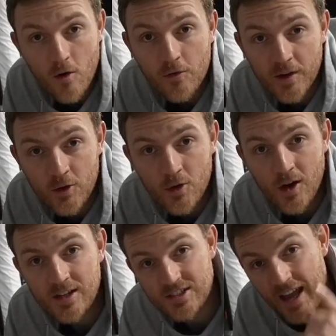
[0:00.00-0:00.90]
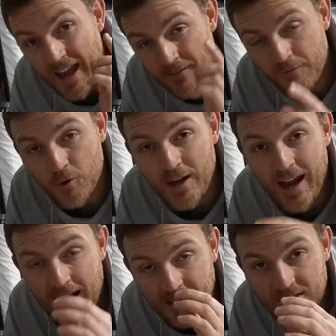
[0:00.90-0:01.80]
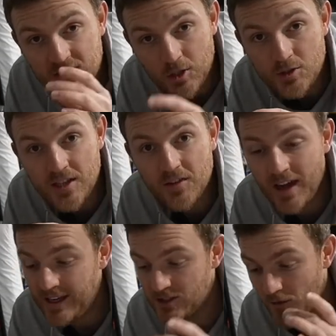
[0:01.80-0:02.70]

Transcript: offering you guys a free and exclusive case